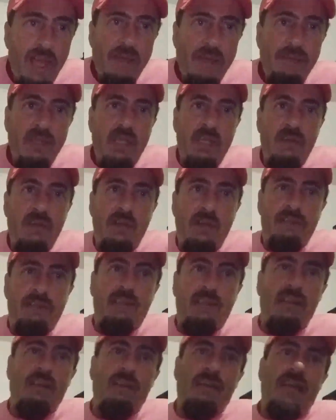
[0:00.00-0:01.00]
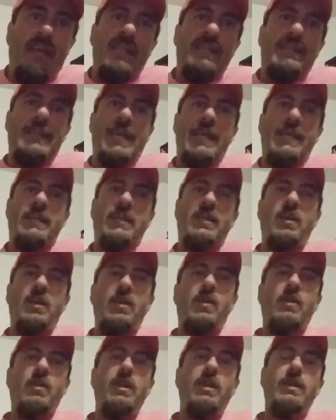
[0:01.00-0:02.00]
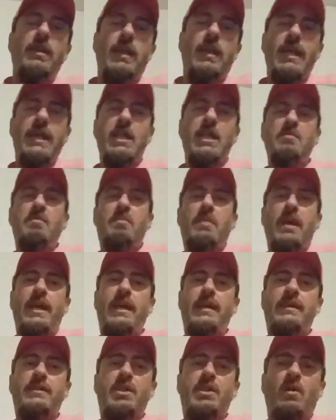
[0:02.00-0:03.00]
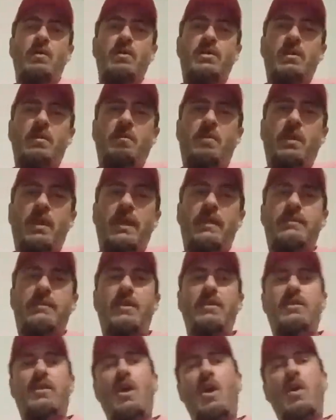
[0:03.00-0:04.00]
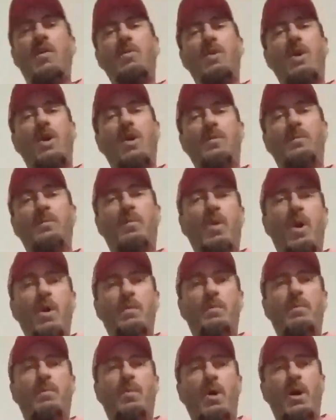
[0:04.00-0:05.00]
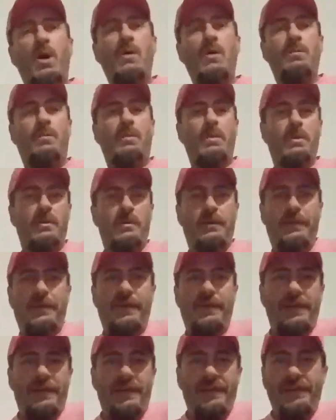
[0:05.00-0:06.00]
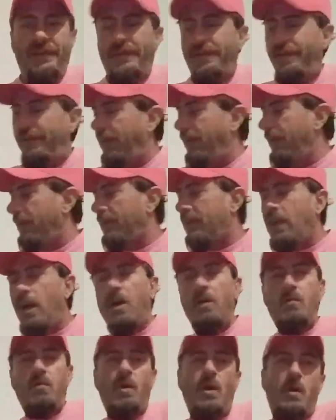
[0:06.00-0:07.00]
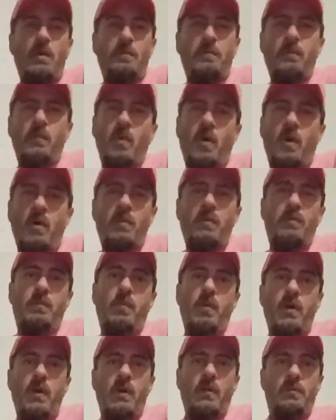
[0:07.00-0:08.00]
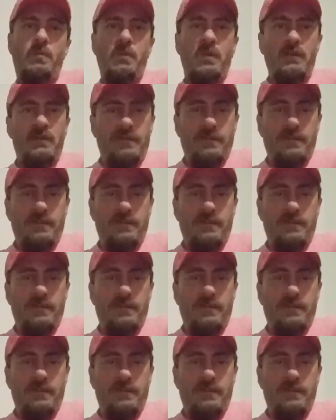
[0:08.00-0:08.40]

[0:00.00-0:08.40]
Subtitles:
Have a good rest of your day. Thank you. Hit it big. Show some pictures. Go whoop, whoop, whoop. Go whoop, whoop, whoop.